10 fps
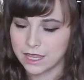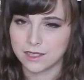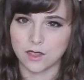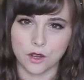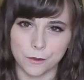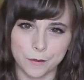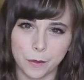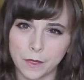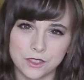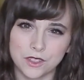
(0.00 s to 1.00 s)
So
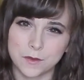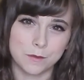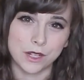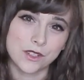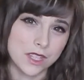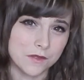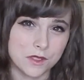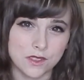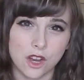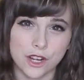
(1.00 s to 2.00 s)
just better safe
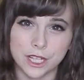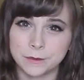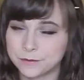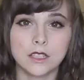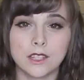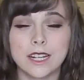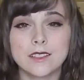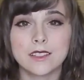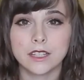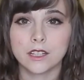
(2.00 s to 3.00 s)
than sorry. The next
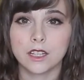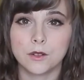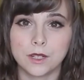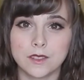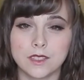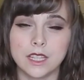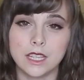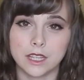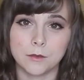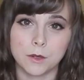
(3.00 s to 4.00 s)
thing you're gonna wanna see,
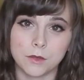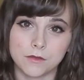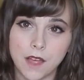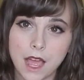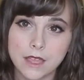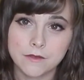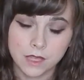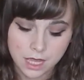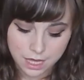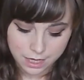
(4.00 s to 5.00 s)
item number 5,
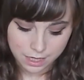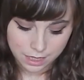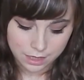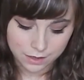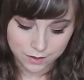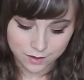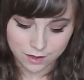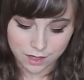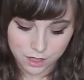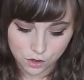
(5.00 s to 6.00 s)

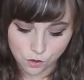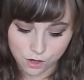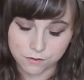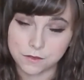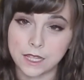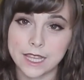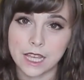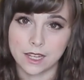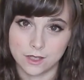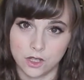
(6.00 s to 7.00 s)
is your flight
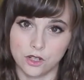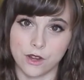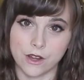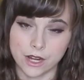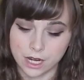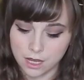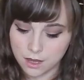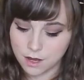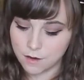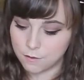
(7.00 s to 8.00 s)
itinerary.
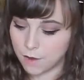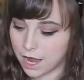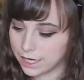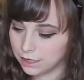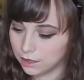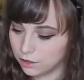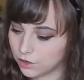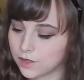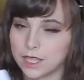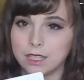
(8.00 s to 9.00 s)
Mine
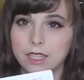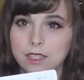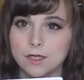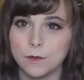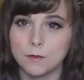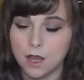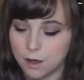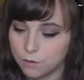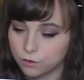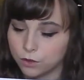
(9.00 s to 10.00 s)
looks like this. My
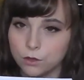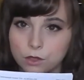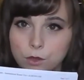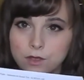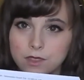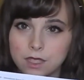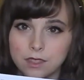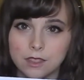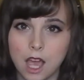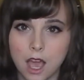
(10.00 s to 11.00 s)
mom wrote notes at the
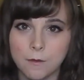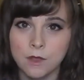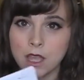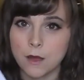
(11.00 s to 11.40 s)
top.